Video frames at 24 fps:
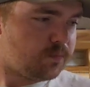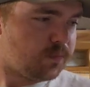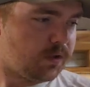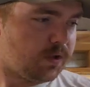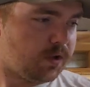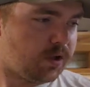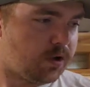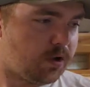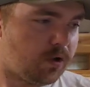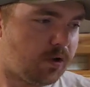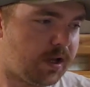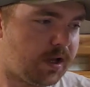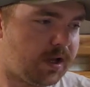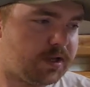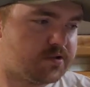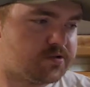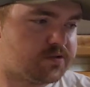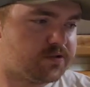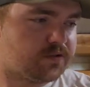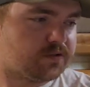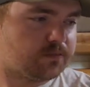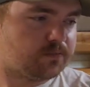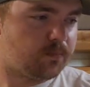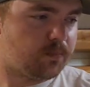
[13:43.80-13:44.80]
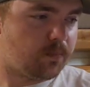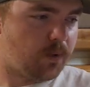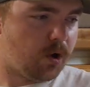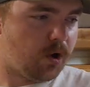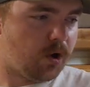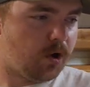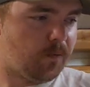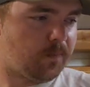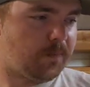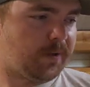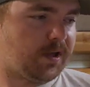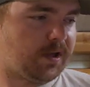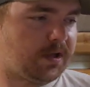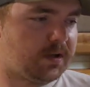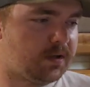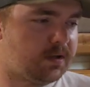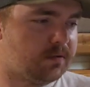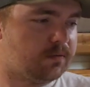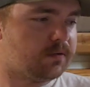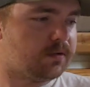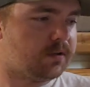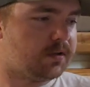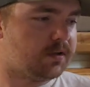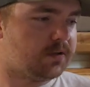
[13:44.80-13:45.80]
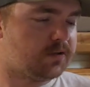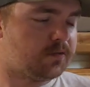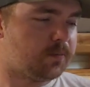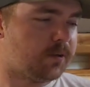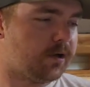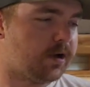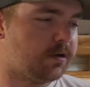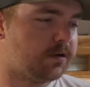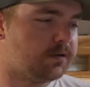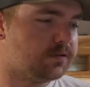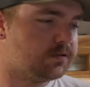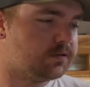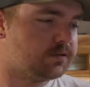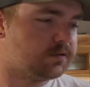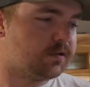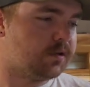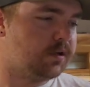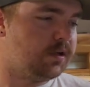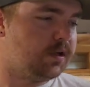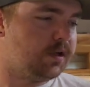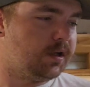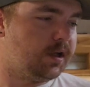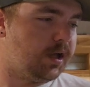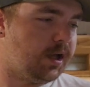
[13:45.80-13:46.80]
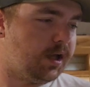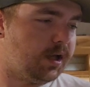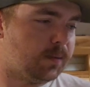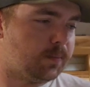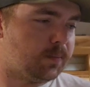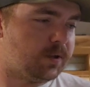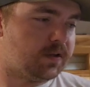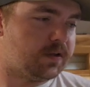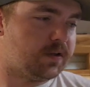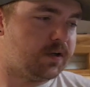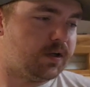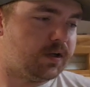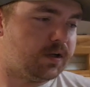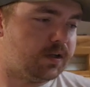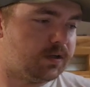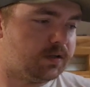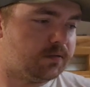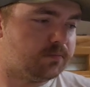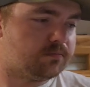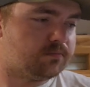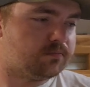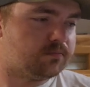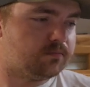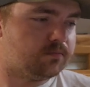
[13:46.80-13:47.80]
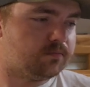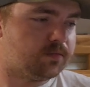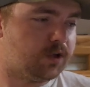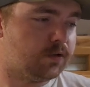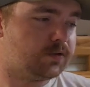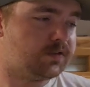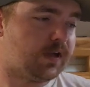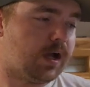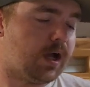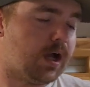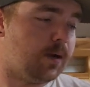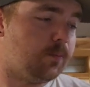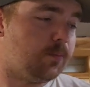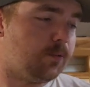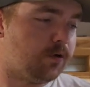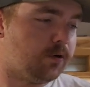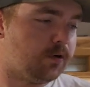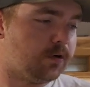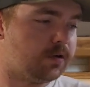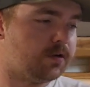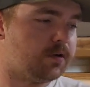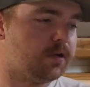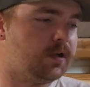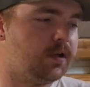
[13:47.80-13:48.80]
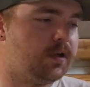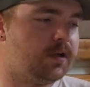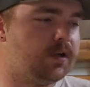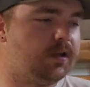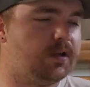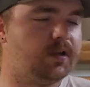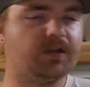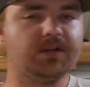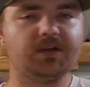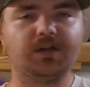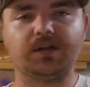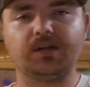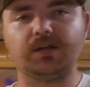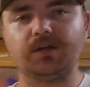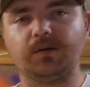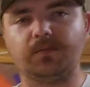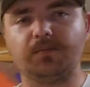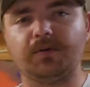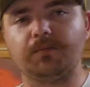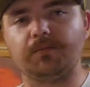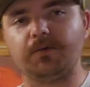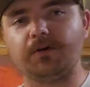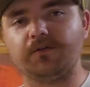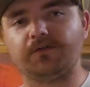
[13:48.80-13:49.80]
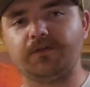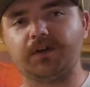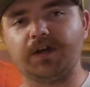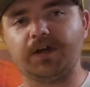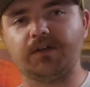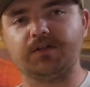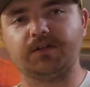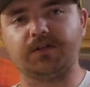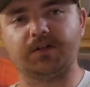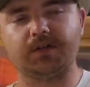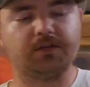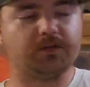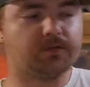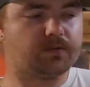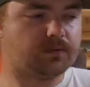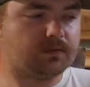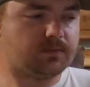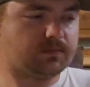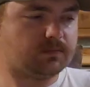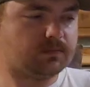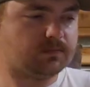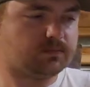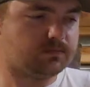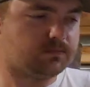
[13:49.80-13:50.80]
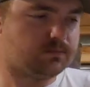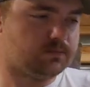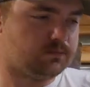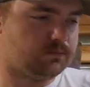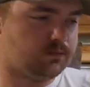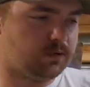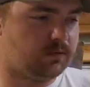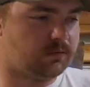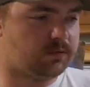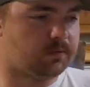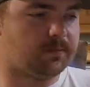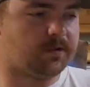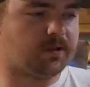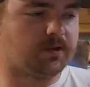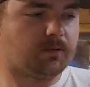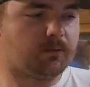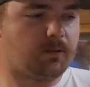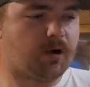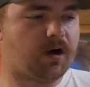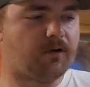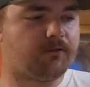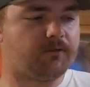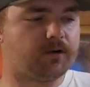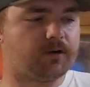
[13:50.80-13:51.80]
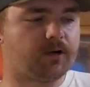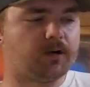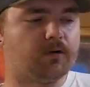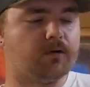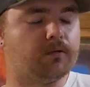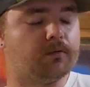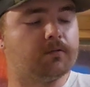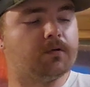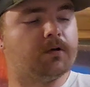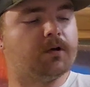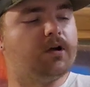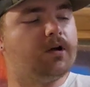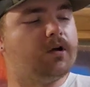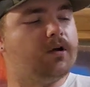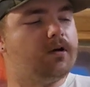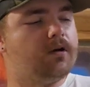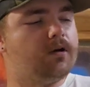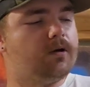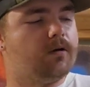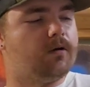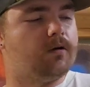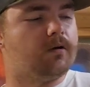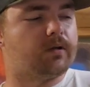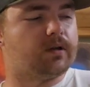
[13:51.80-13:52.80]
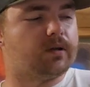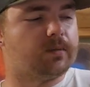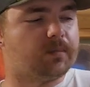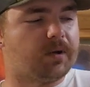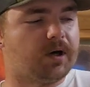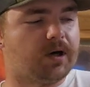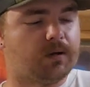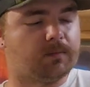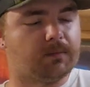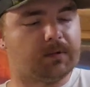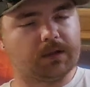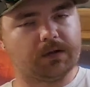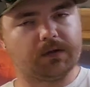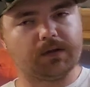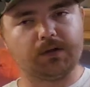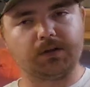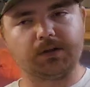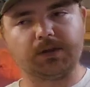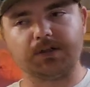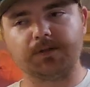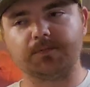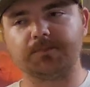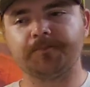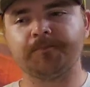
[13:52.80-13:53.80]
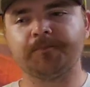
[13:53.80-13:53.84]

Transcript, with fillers: you can go ahead and just all pink it and then sprinkles and it'd be done in no time or you can get a little bit more fancy and do what would be the waffle cone or the bottom of the donut.